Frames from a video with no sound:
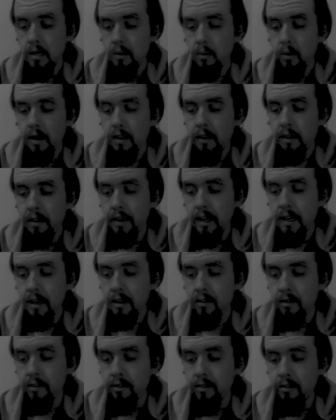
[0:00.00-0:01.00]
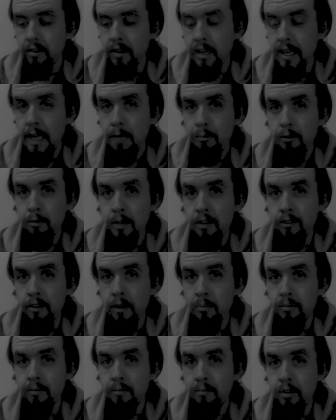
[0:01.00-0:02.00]
One of the things that keeps me
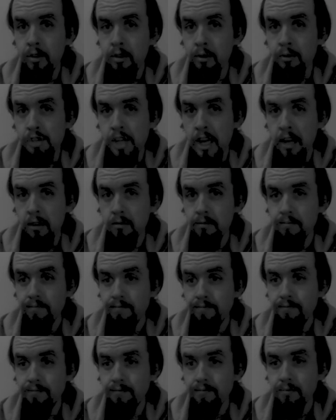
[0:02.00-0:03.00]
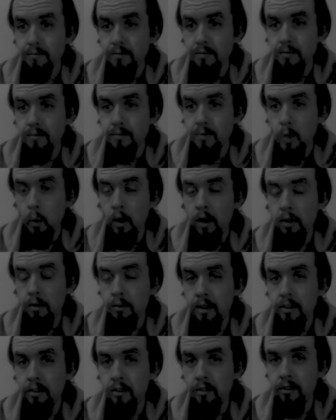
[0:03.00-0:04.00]
sub to your channel, one of
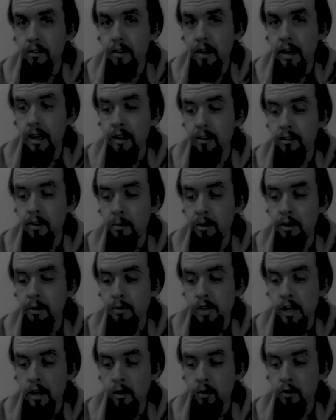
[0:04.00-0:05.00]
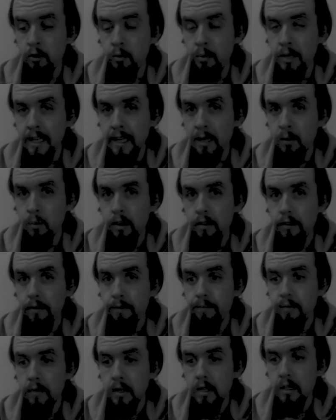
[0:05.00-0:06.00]
the reasons I sub to your channel to begin with,
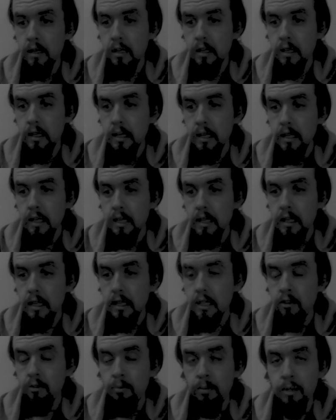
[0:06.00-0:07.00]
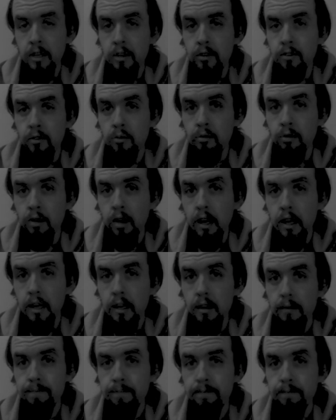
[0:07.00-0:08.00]
is because you try.